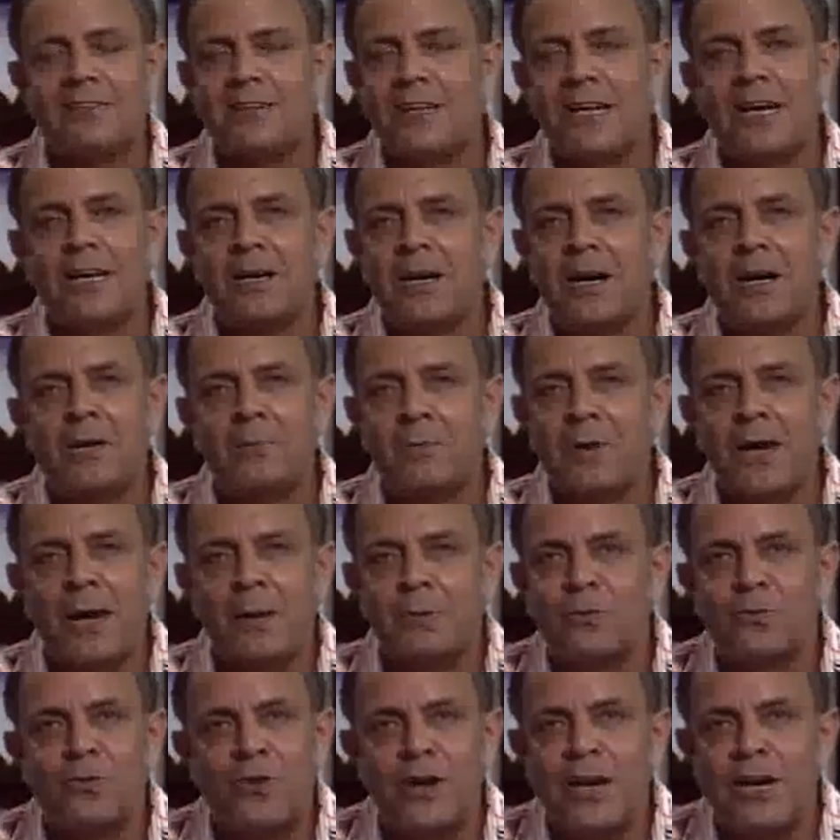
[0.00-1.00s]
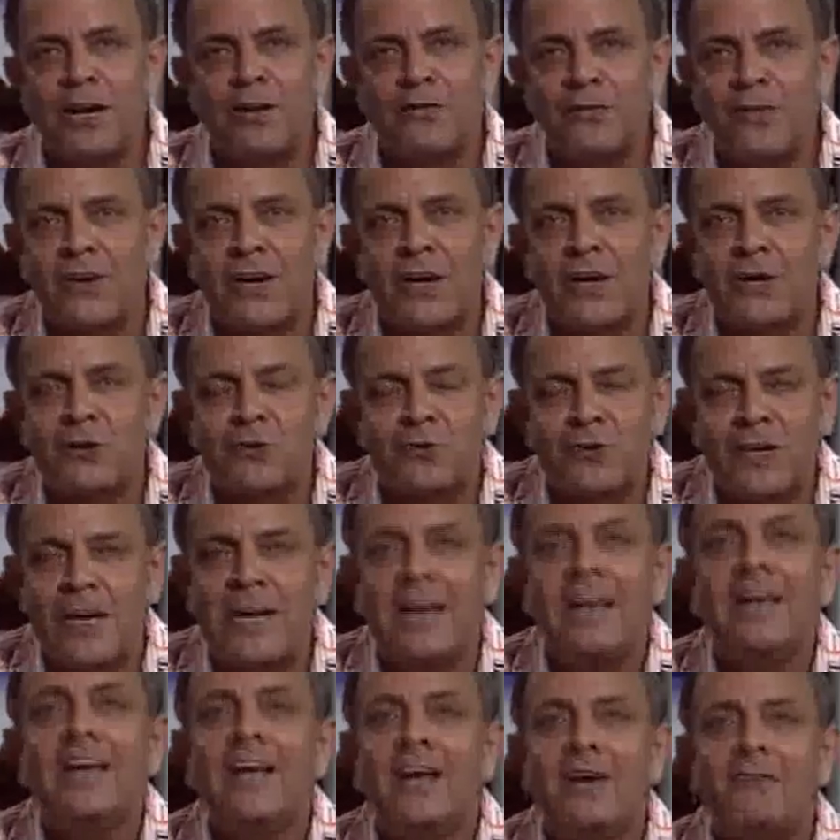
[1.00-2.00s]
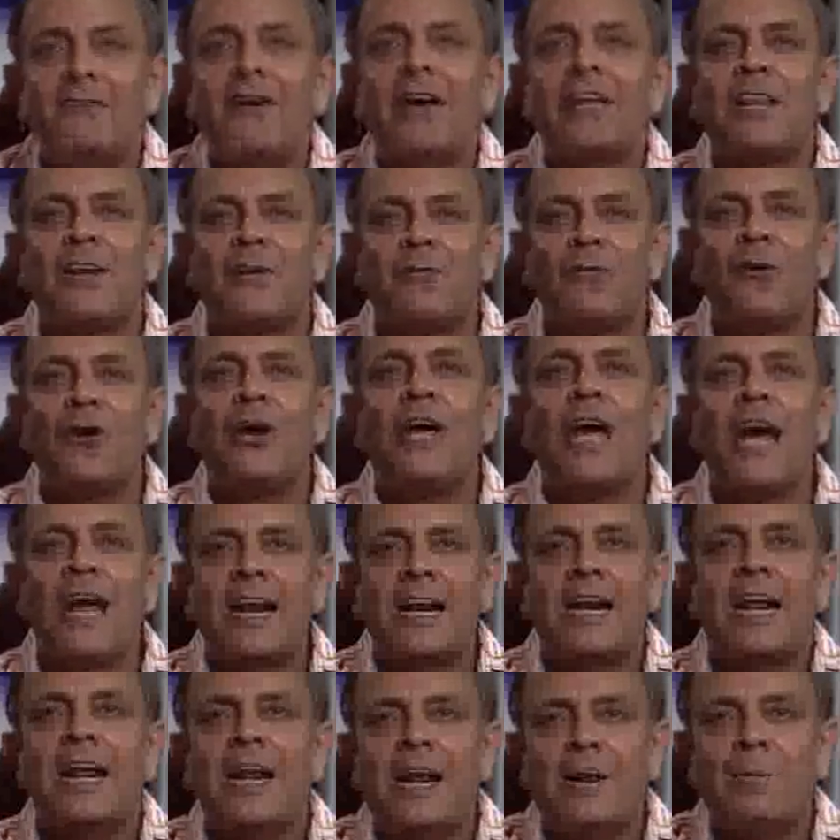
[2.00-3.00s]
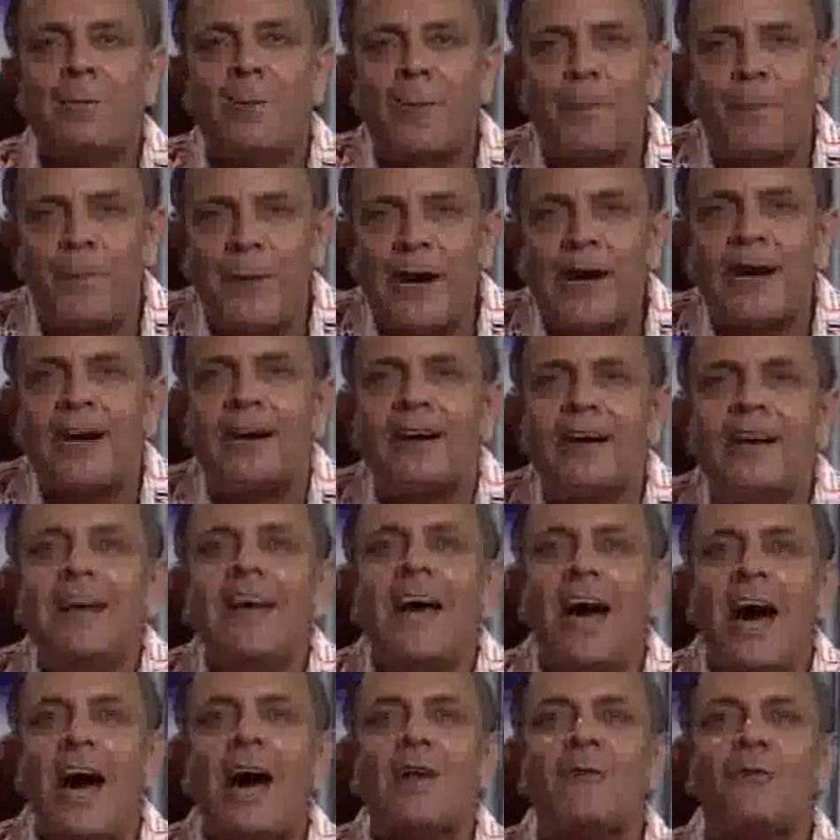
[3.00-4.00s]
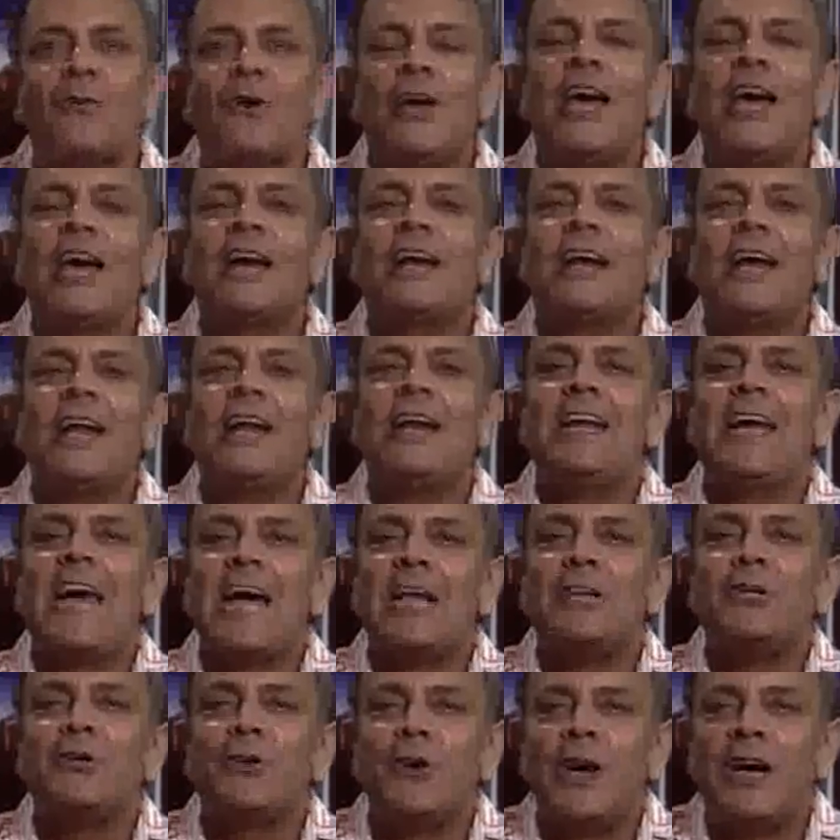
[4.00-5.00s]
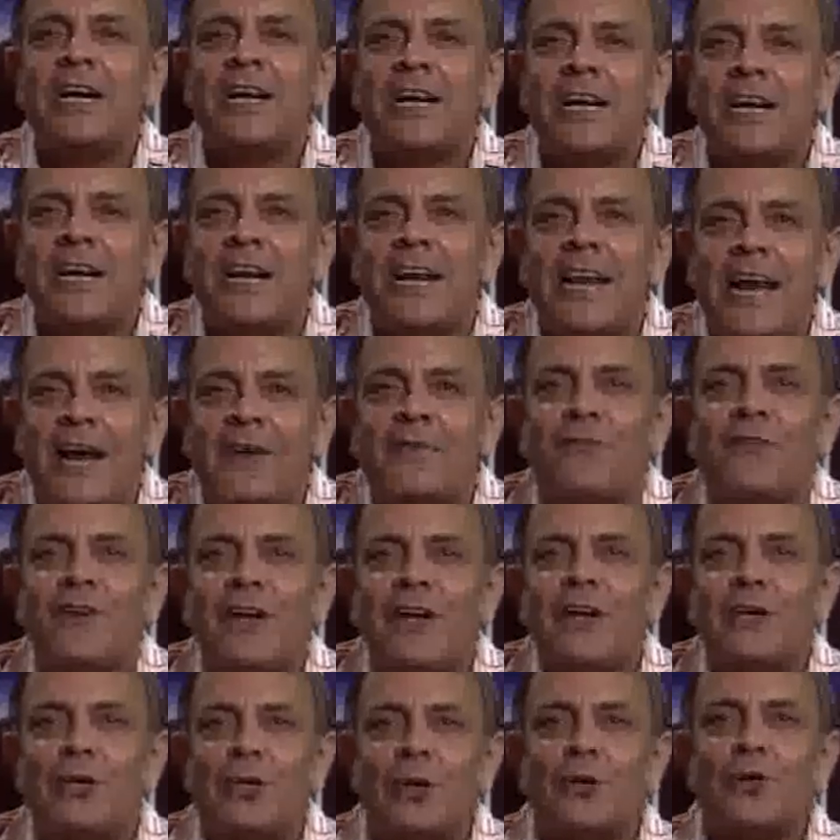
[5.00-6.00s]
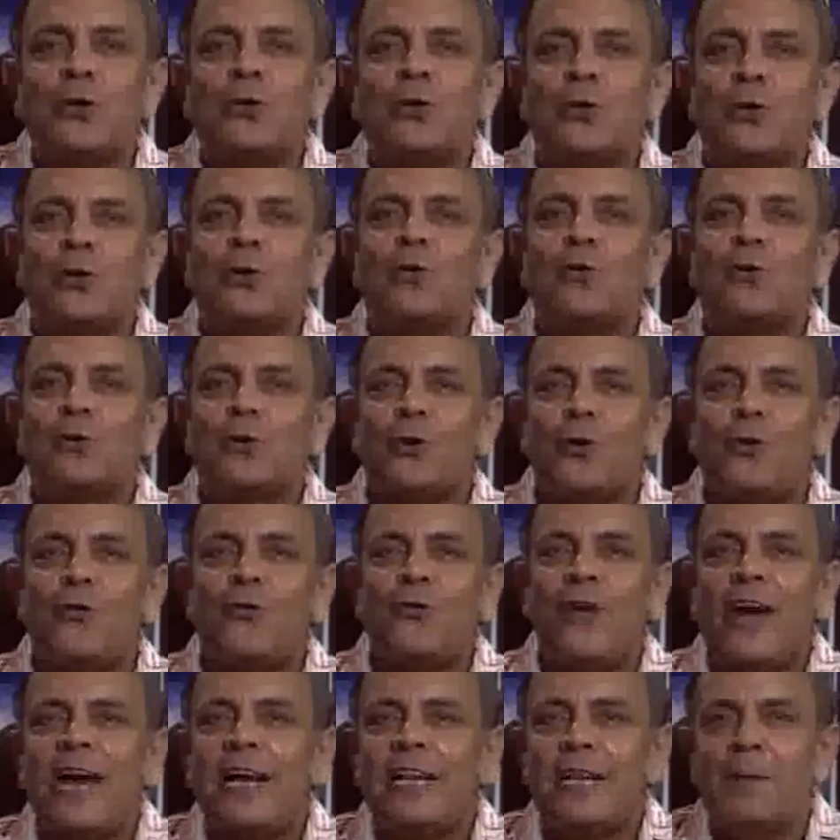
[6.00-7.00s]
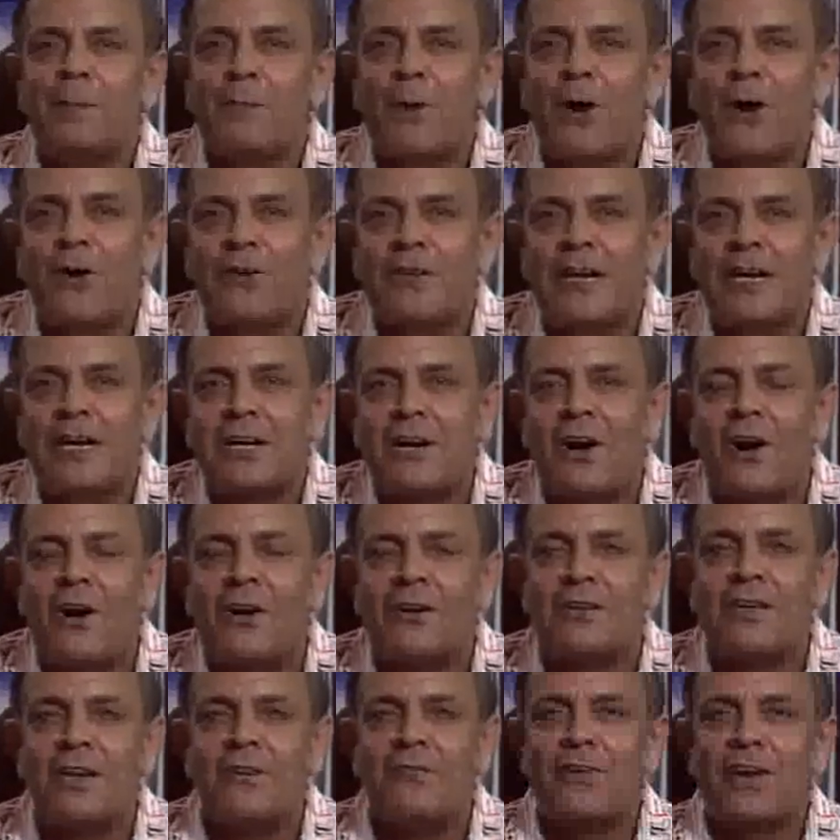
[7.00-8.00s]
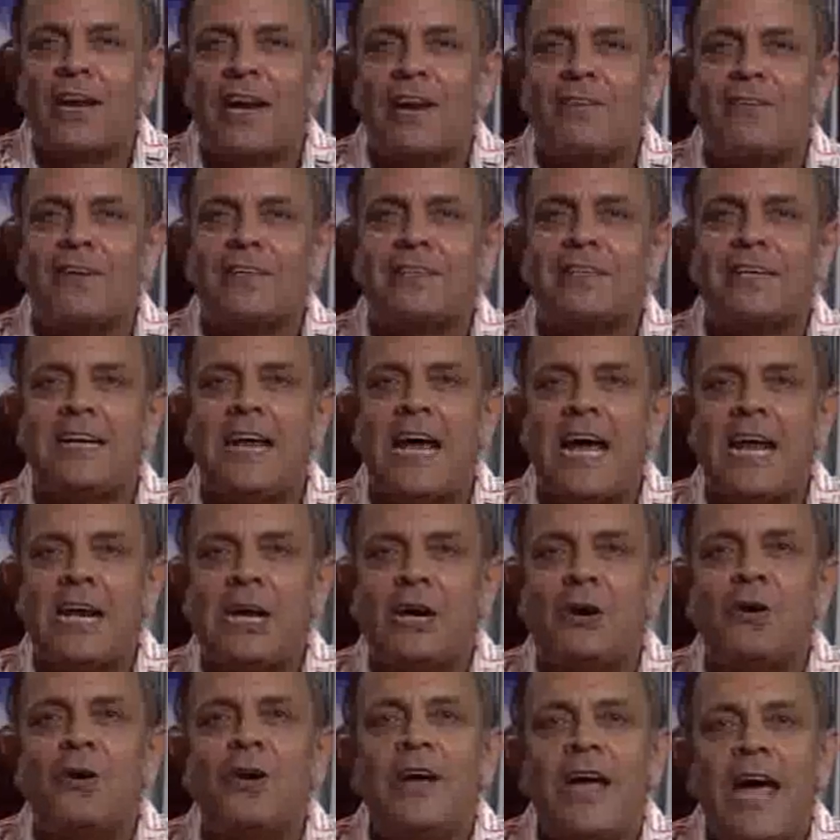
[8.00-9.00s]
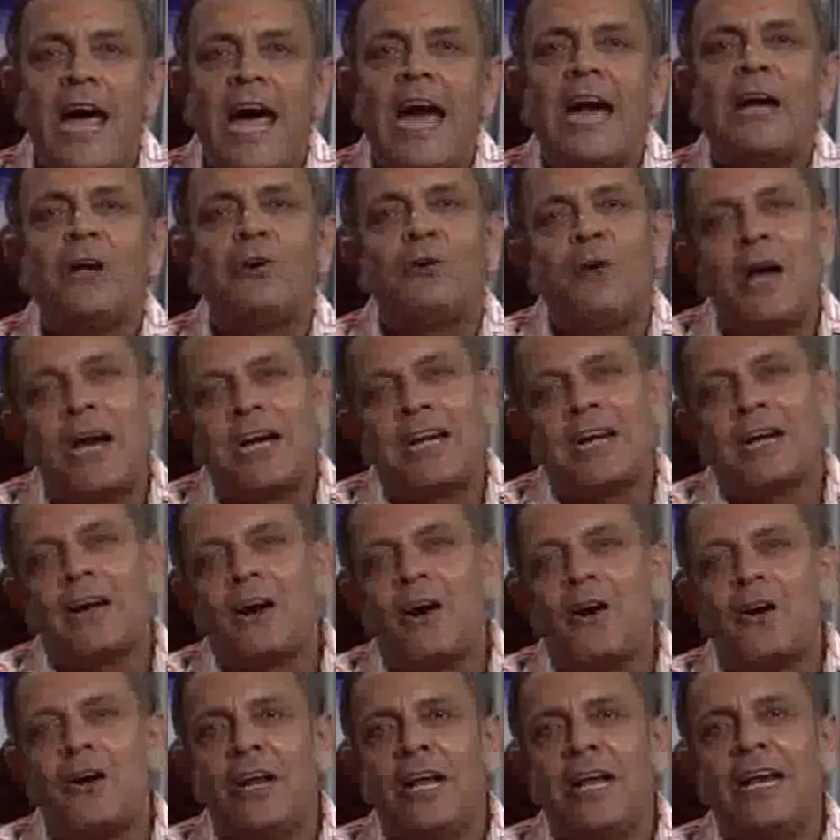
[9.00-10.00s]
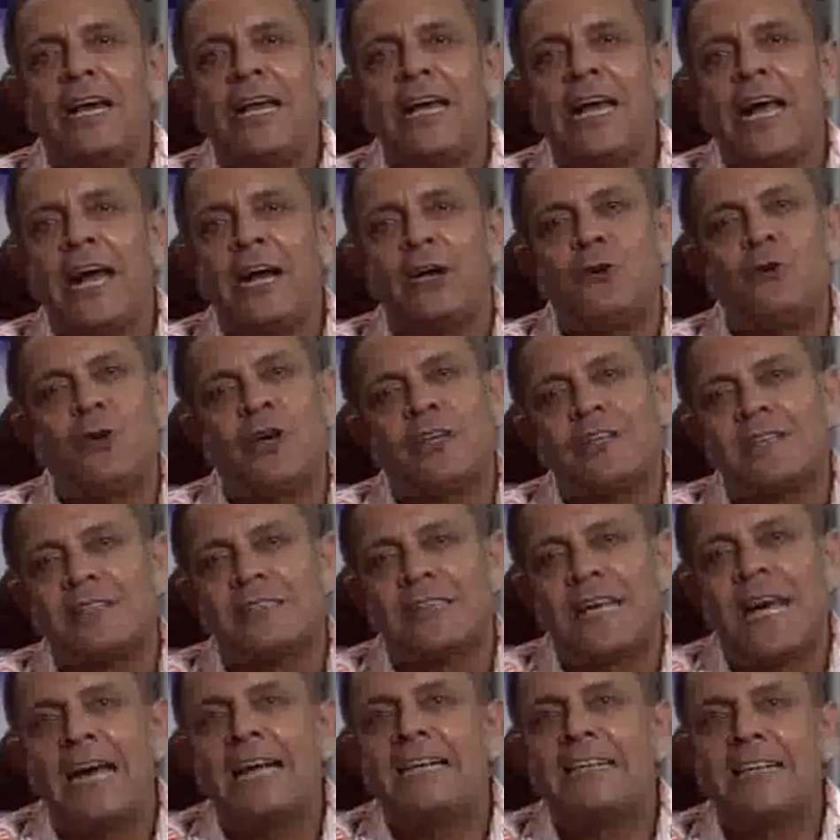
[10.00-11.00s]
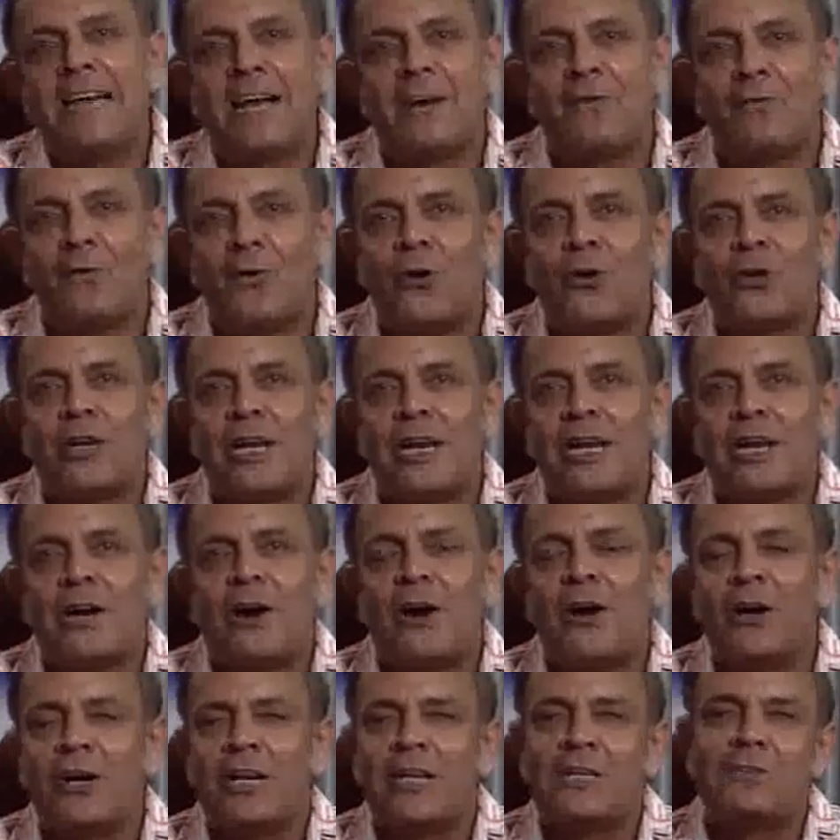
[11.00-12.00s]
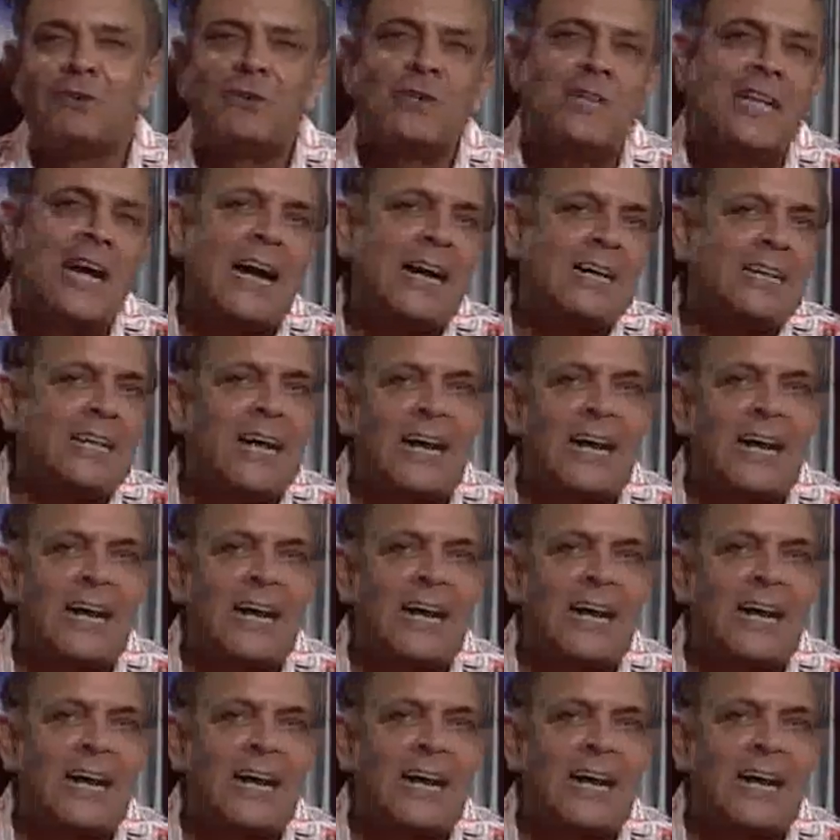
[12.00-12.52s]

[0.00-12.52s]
it becomes very difficult to say whether we are really prepared or we are really educated enough to weigh the pros and cons of a given scenario and to act accordingly and to exercise our vote in accordance with that.